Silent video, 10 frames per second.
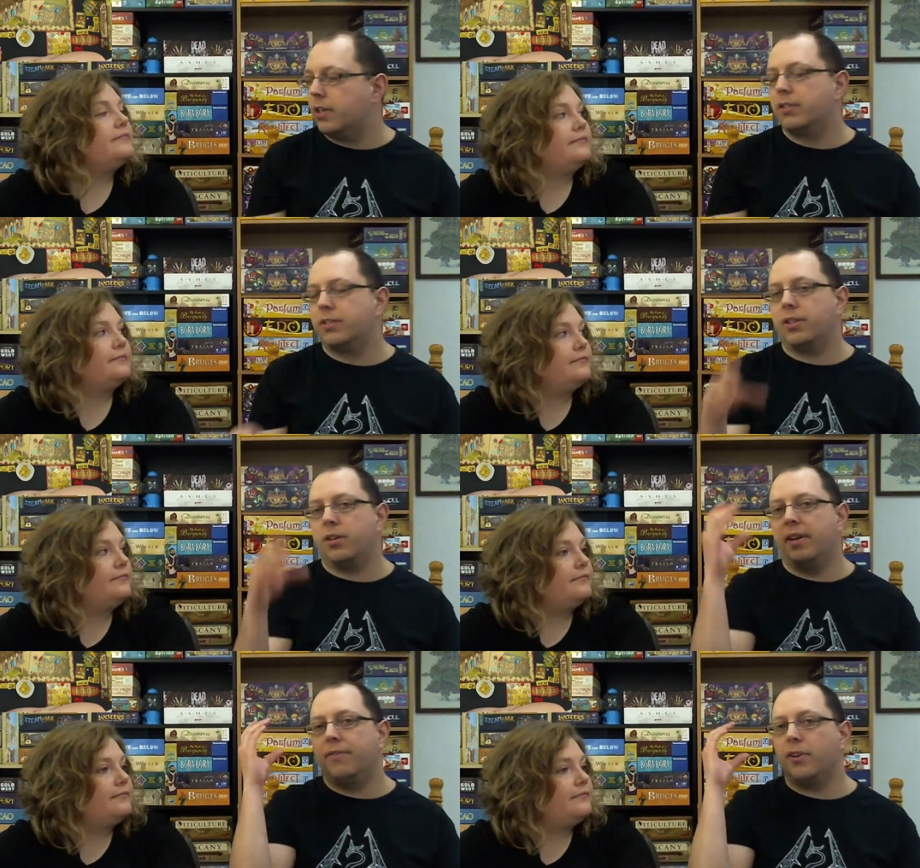Speaker 1: So
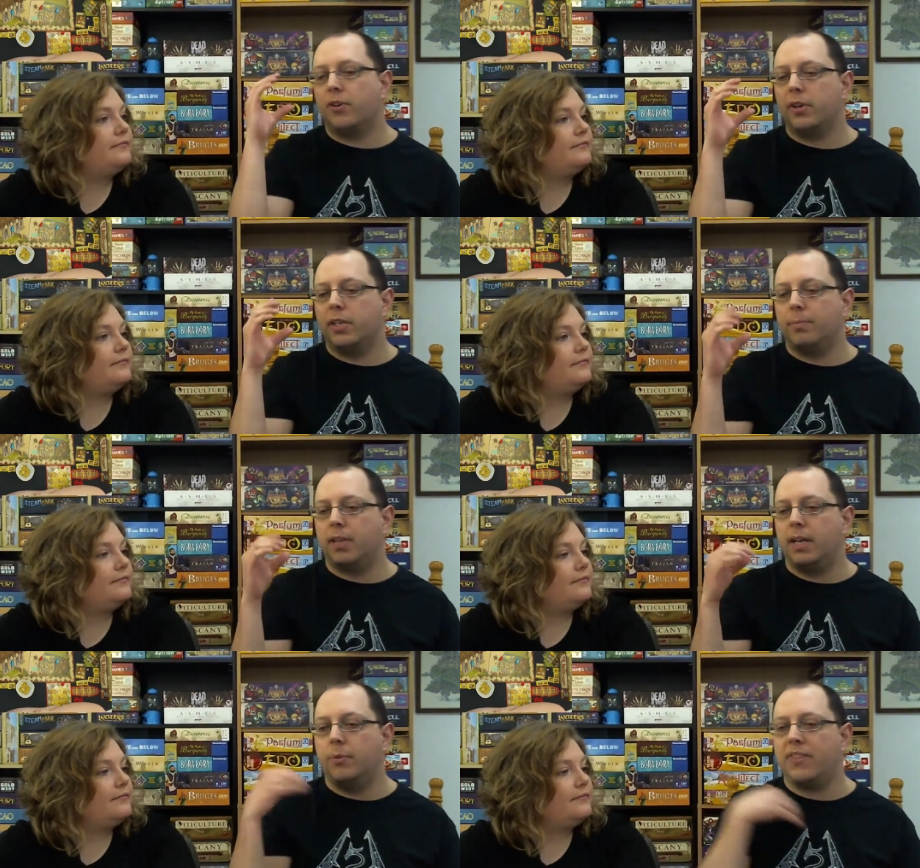if you're going to
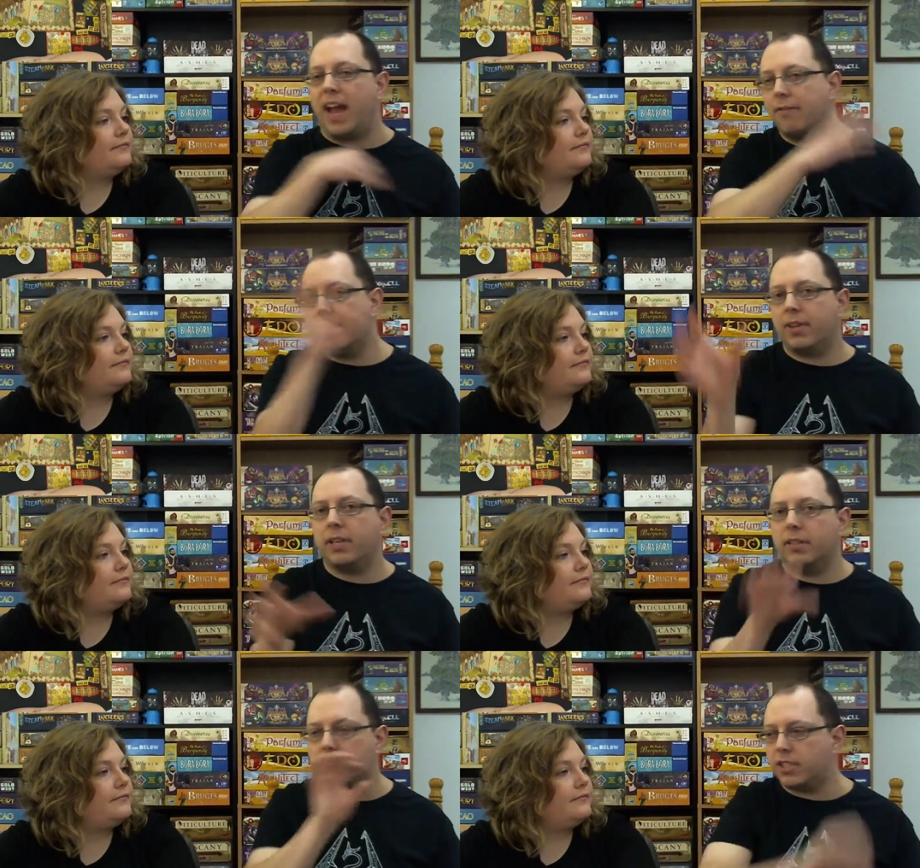play with everything,
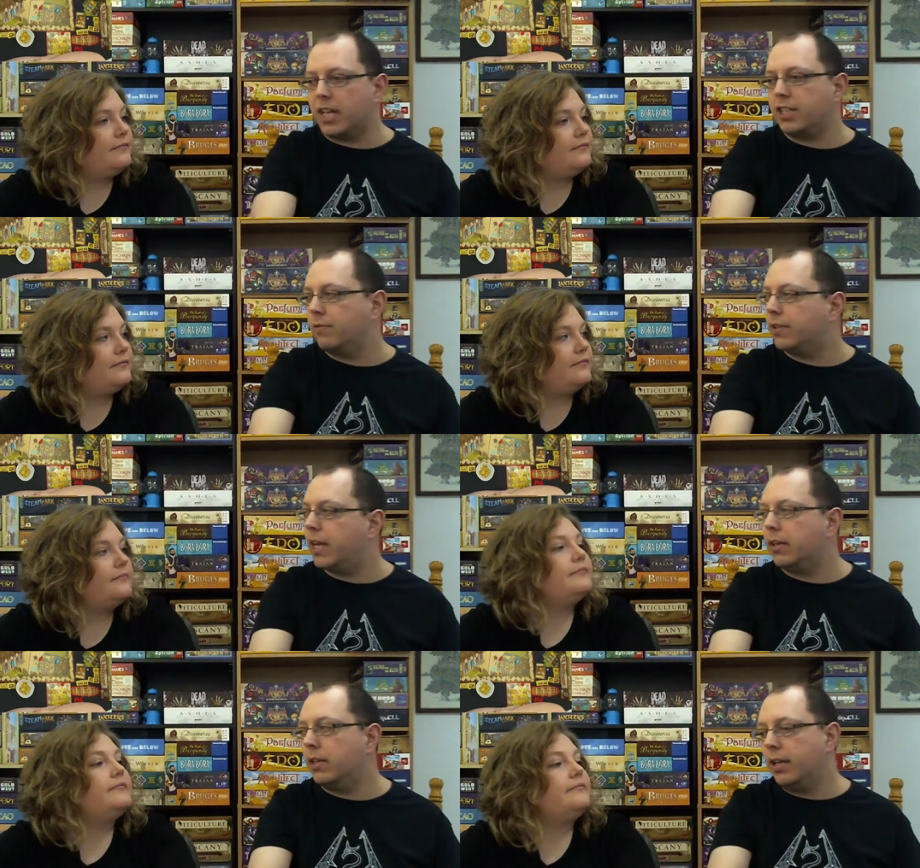there's a section for
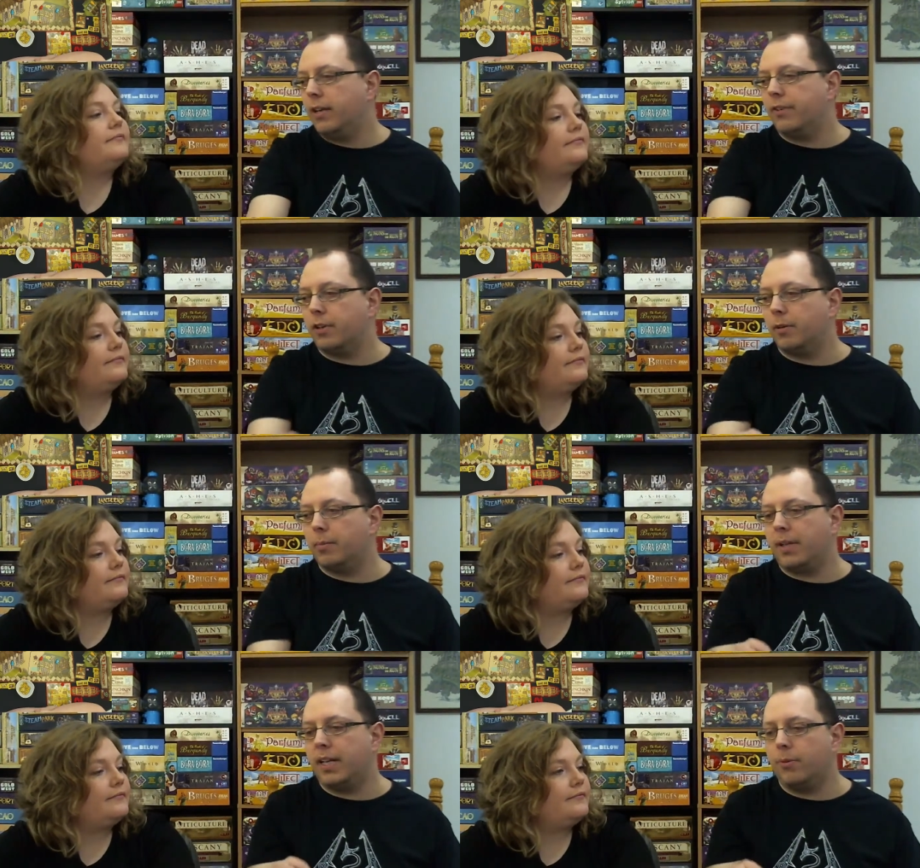that. Mm -hmm. If you're going to
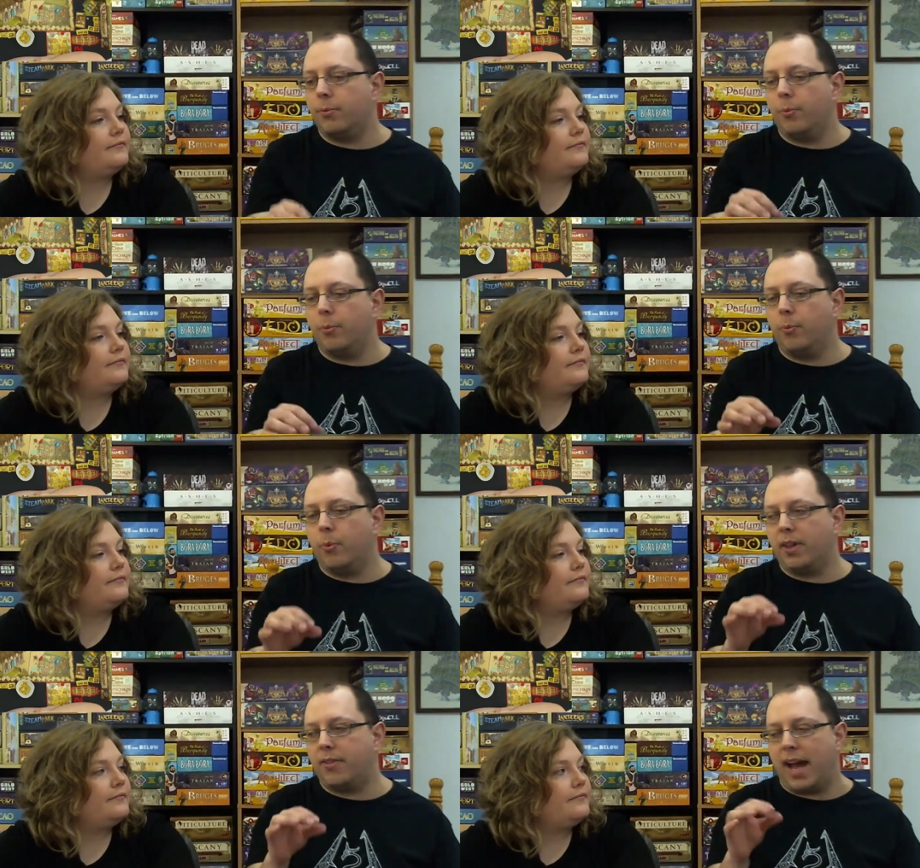play
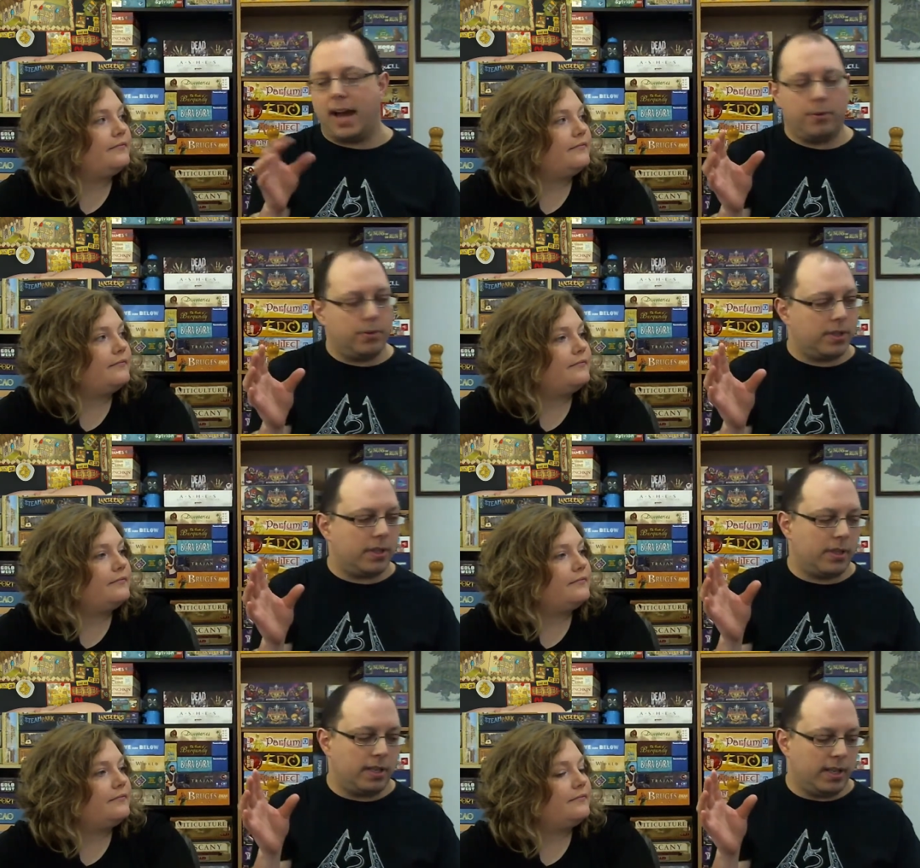without
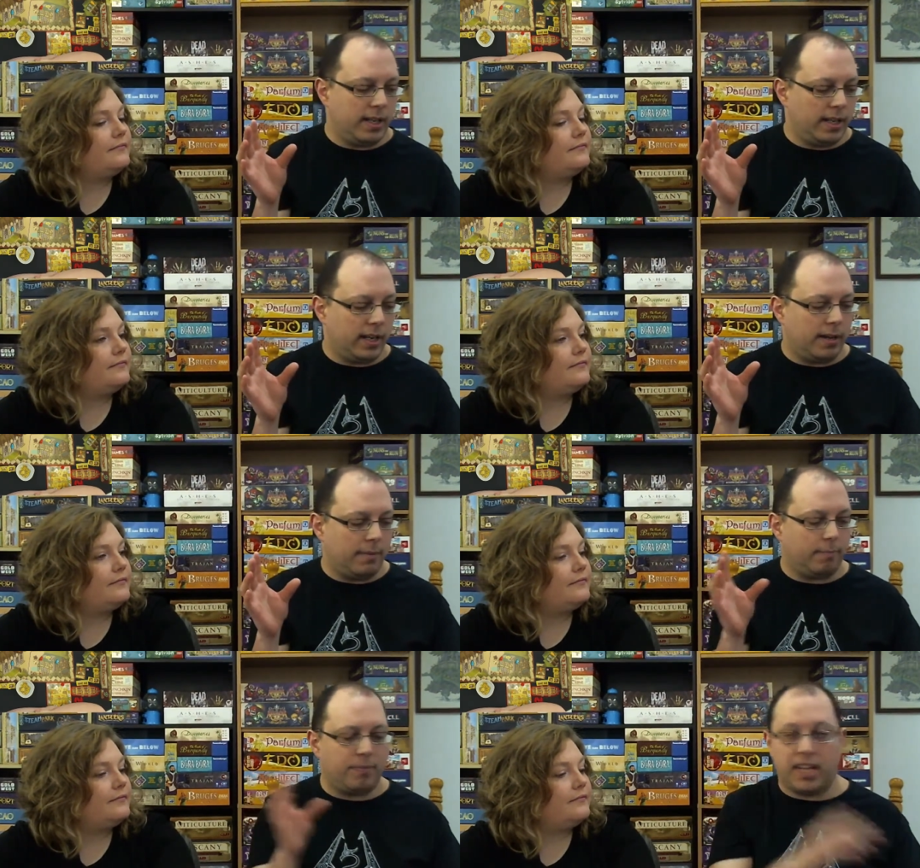the
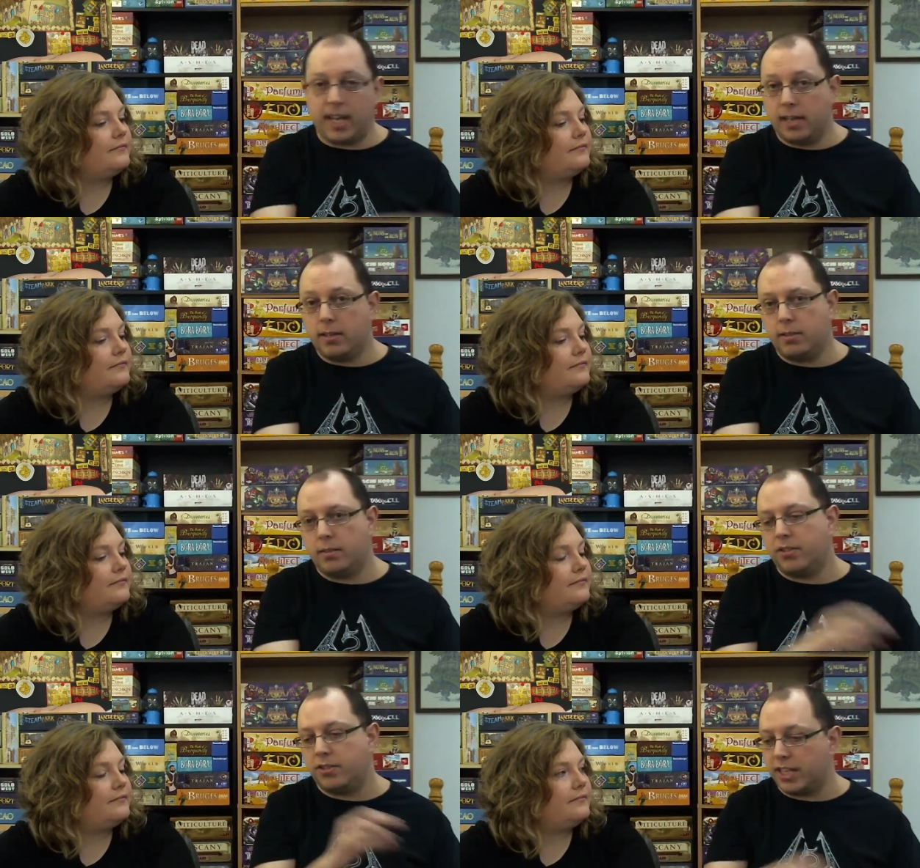um, the inn,
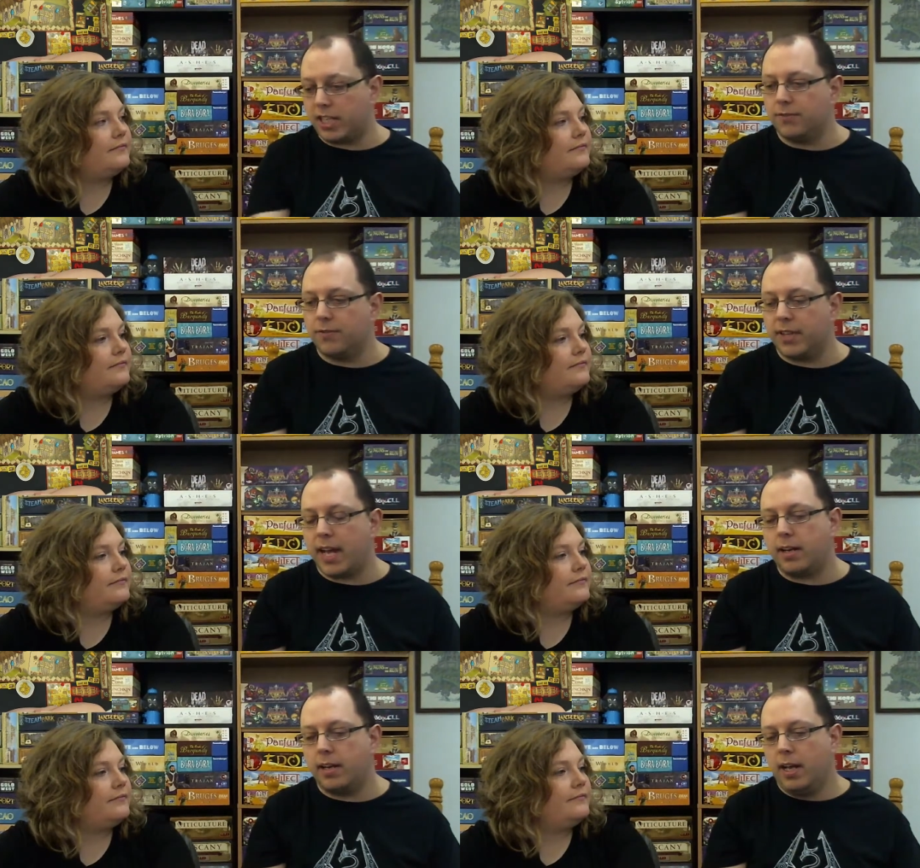there's a section for that.